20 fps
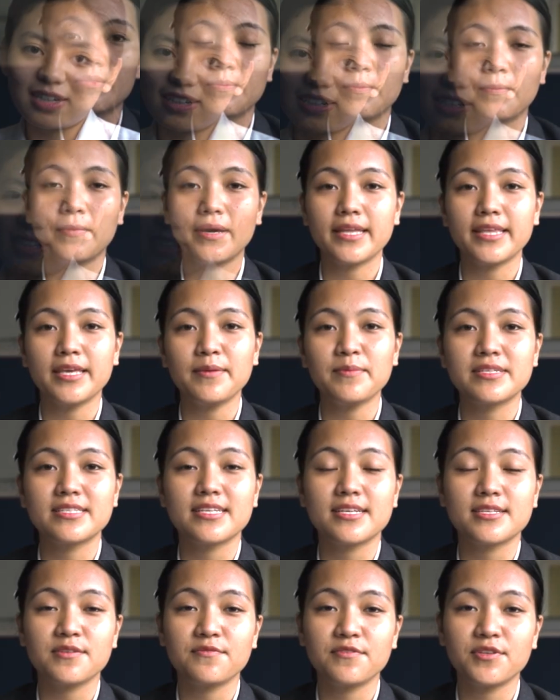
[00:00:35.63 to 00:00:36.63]
My name is
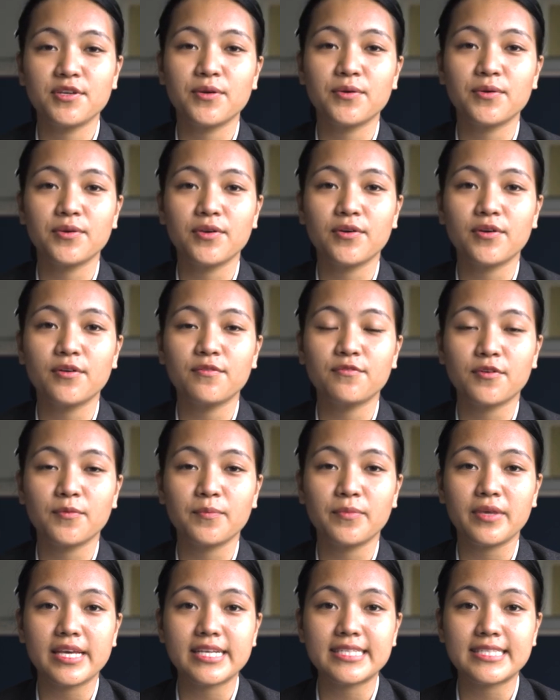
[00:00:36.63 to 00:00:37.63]
Kezibinyo Rio
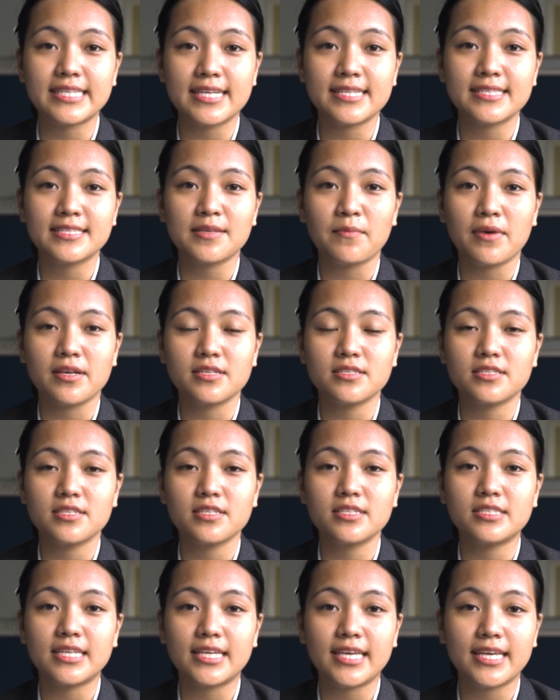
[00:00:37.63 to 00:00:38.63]
from BA second
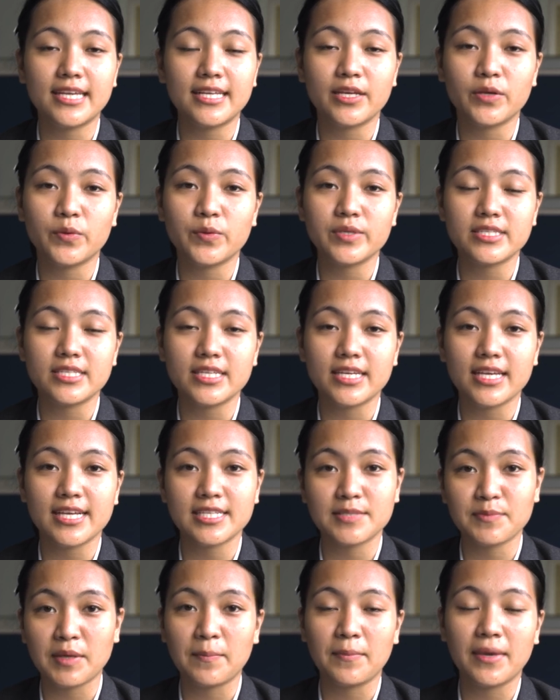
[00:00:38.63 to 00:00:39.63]
semester, taking linguistic
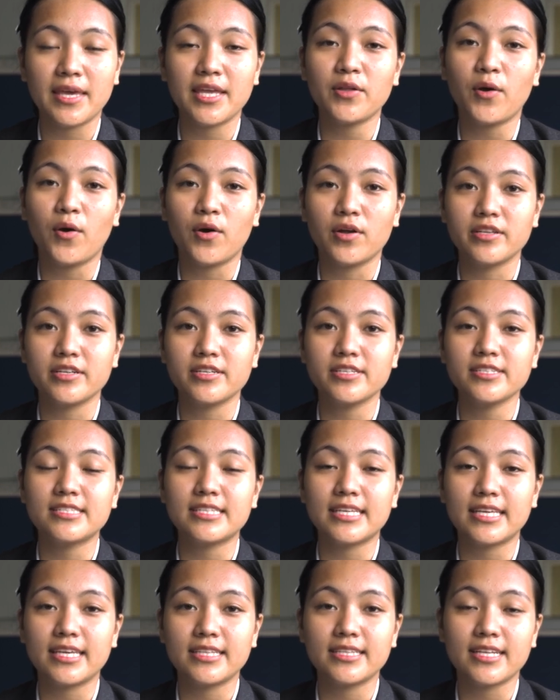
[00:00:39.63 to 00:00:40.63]
as my main honors
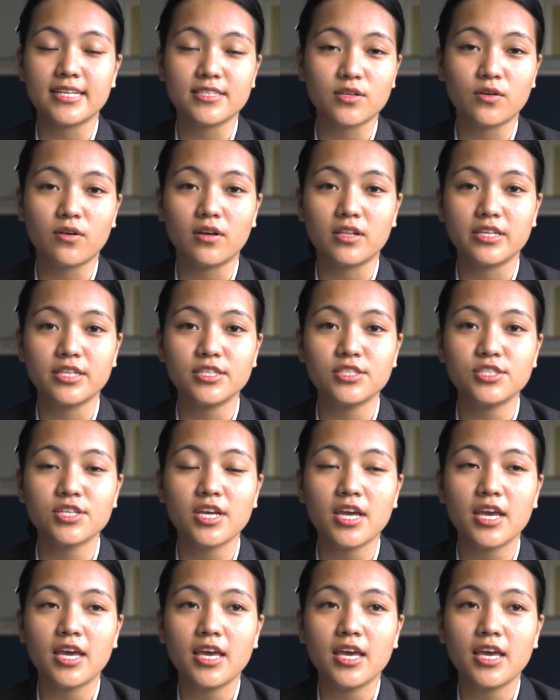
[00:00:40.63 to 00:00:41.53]
in Tetso College.